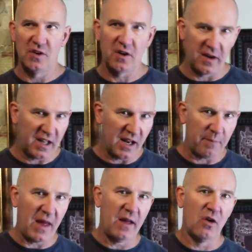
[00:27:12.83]
you're going to get
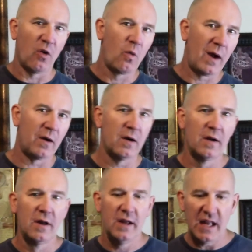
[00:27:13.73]
up that hill quicker,
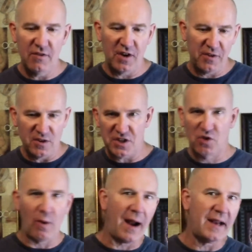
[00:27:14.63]
even if you're
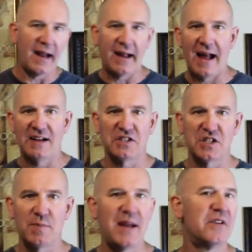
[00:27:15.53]
just grinding at a constant
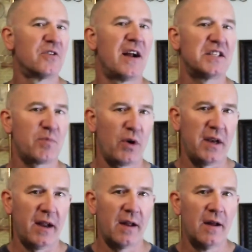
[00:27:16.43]
speed and you're not
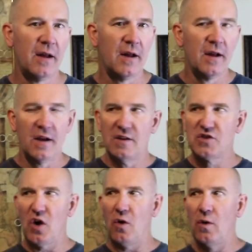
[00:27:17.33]
sprinting.
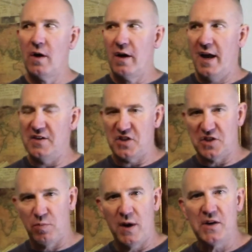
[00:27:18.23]
So as a
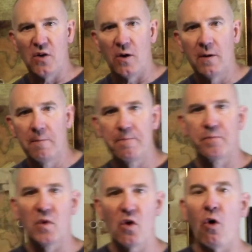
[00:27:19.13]
sprinter,
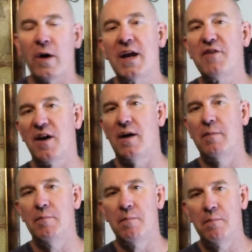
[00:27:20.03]
or even a
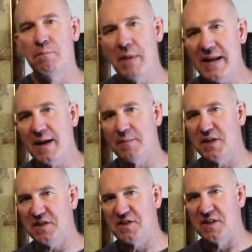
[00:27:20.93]
medium
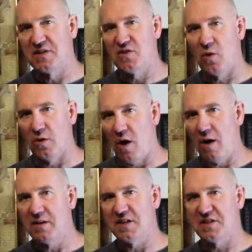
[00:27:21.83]
distance or
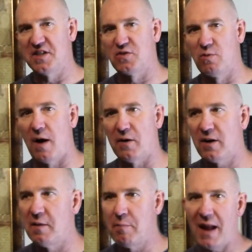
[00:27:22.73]
long distance runner,
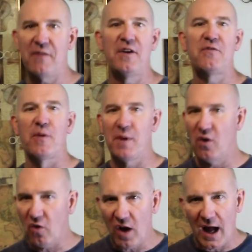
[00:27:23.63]
can benefit from
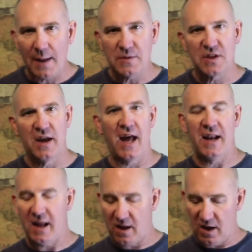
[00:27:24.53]
hill climbs
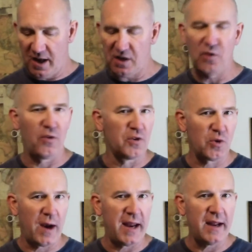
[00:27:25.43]
and interval
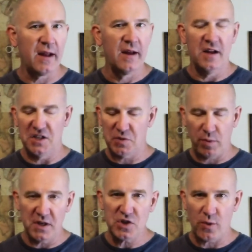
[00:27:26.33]
training and
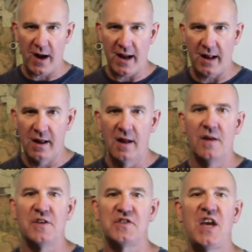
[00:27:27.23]
sprint training.
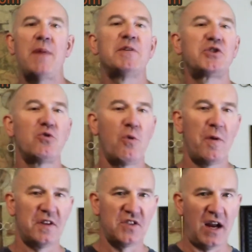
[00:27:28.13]
The same is true
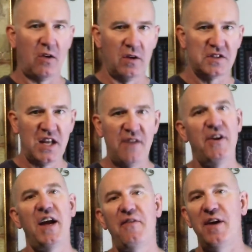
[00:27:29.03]
with a cyclist.
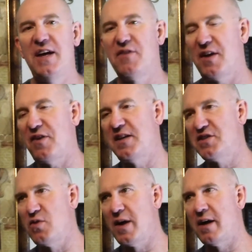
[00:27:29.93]
Even if he's
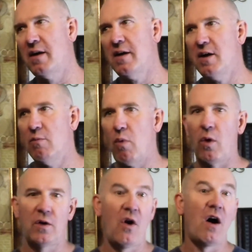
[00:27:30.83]
doing
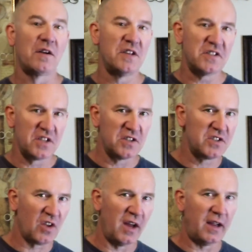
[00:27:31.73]
more long
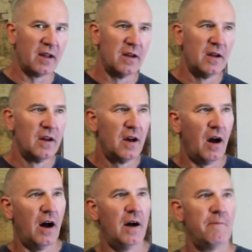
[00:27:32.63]
distance, like
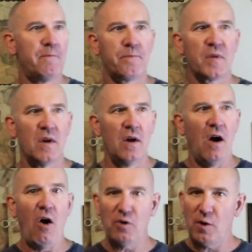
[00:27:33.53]

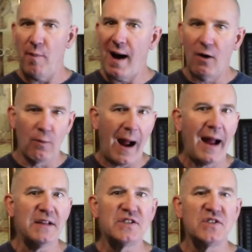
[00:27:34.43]
100-mile
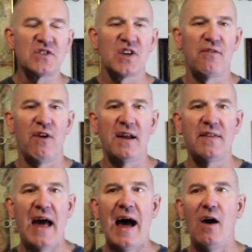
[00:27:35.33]
rides and stuff like
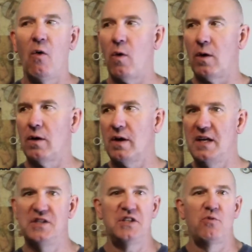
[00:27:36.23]
that, or
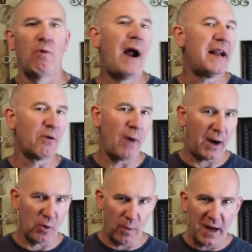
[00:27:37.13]
he's just riding
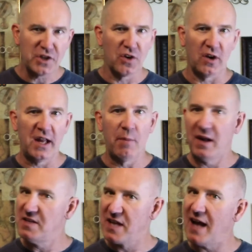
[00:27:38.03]
recreationally, but
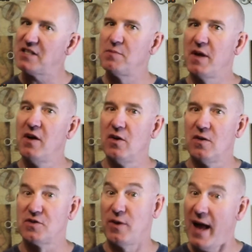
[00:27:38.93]
he's got some
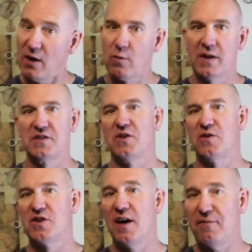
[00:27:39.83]
hills or headwinds that are
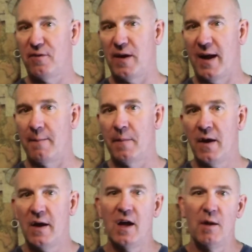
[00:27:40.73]
tough for him,
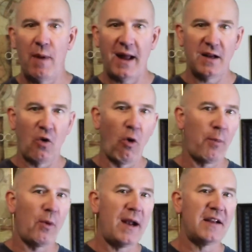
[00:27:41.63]
by
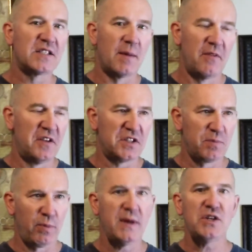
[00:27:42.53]
incorporating some of the
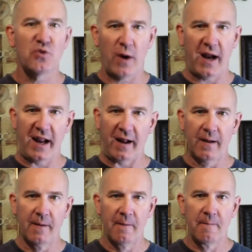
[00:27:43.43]
sprint training
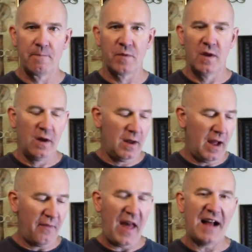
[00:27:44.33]

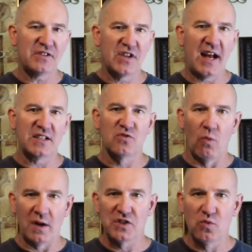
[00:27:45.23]
in that sense
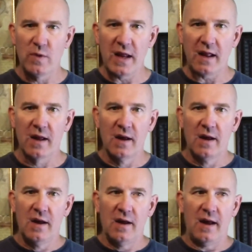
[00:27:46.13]
once a week
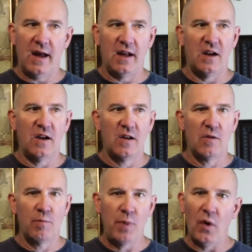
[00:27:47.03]
and
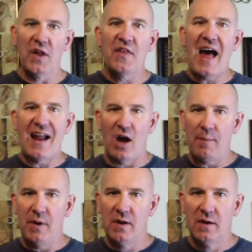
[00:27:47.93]
building that
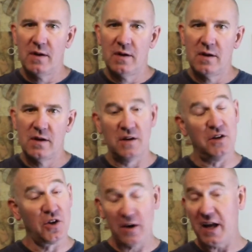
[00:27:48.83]
up,
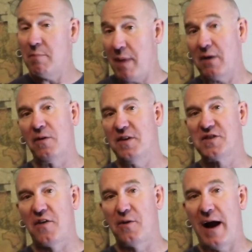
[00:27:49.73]
you're going to get better in
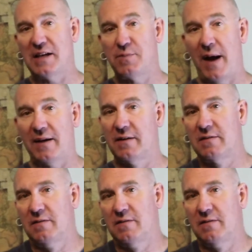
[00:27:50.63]
this other aspect.